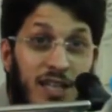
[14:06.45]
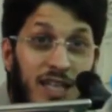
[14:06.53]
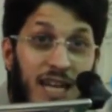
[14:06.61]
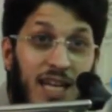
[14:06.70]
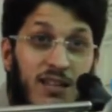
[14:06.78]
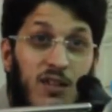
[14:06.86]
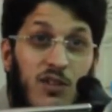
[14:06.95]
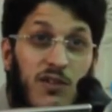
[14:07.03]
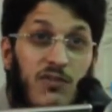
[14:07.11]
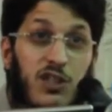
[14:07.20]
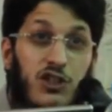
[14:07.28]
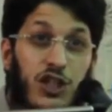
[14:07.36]

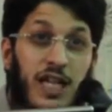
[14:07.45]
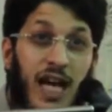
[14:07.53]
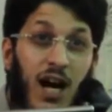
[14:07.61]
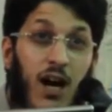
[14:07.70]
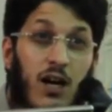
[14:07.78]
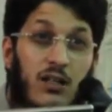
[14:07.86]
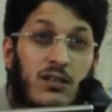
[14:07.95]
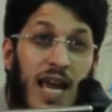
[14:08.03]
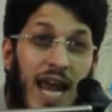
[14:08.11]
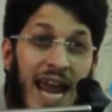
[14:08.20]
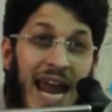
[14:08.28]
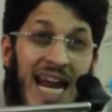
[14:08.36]
leaders of the Shia are
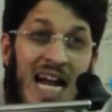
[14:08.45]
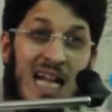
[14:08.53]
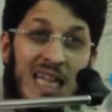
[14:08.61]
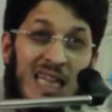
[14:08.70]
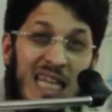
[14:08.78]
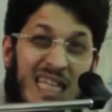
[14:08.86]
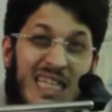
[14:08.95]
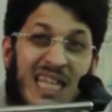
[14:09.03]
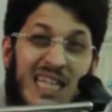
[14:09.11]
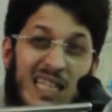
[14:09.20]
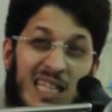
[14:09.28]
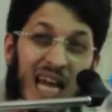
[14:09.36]
saying this
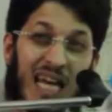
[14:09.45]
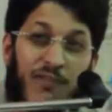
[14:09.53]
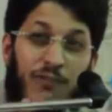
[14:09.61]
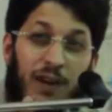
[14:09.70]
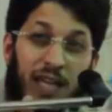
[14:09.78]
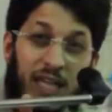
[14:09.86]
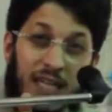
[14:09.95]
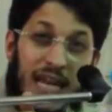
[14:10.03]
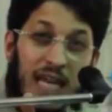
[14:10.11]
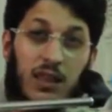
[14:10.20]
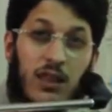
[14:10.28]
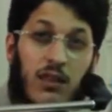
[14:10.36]
is life and
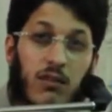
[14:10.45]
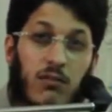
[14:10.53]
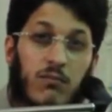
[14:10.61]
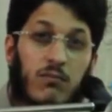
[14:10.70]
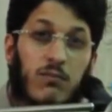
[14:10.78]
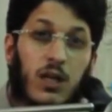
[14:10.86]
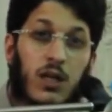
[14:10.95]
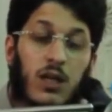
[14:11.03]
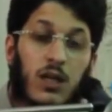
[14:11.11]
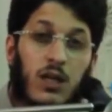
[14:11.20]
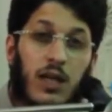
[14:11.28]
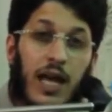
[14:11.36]
death.
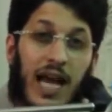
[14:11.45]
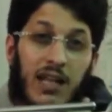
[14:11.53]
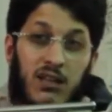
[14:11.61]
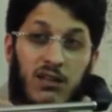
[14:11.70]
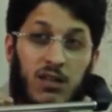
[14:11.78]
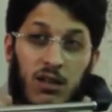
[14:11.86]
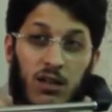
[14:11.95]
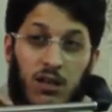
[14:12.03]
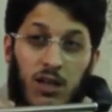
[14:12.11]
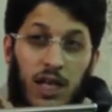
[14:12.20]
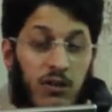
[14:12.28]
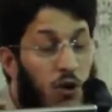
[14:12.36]
And
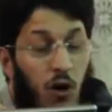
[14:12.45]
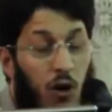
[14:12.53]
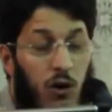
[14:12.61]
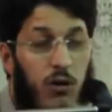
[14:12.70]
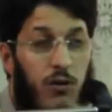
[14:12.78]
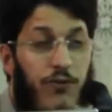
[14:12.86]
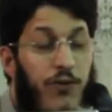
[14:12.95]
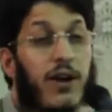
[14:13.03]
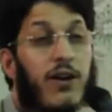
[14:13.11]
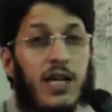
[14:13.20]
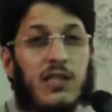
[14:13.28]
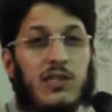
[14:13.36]
in all
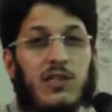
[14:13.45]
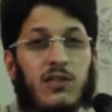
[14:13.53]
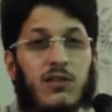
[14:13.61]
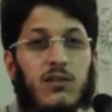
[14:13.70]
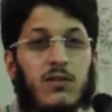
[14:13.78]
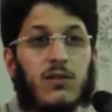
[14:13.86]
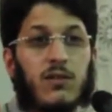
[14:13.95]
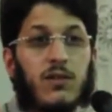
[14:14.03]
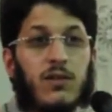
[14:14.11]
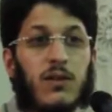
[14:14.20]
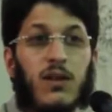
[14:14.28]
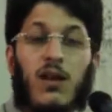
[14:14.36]
fairness,
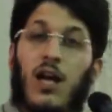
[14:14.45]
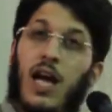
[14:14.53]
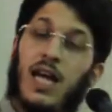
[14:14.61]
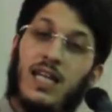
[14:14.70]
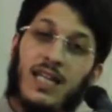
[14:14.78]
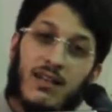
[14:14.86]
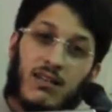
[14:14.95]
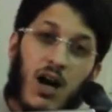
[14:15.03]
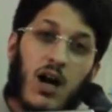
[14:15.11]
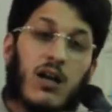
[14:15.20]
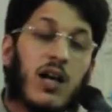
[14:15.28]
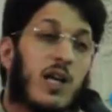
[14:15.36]

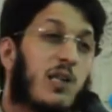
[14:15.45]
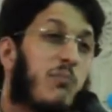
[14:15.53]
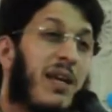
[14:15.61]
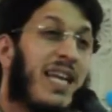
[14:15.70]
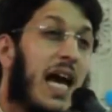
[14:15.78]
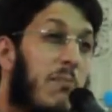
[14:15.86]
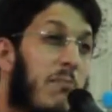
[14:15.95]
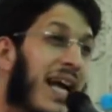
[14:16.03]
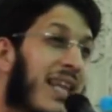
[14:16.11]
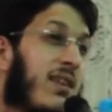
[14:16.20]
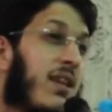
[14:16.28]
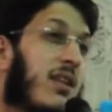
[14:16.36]
Al-Iraq has been
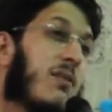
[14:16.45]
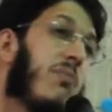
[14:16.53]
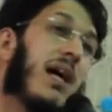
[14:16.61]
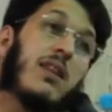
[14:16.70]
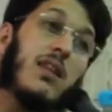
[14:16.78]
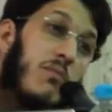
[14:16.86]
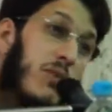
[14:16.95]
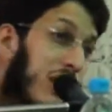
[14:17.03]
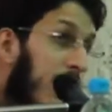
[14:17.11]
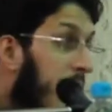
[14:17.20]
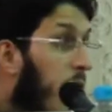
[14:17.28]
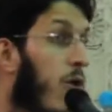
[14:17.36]
abandoned by the
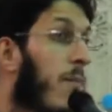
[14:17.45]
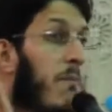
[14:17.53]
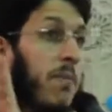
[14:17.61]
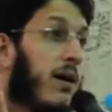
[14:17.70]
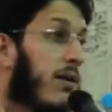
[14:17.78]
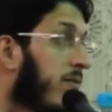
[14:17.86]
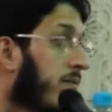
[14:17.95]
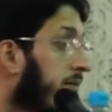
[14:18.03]
Muslim Ummah.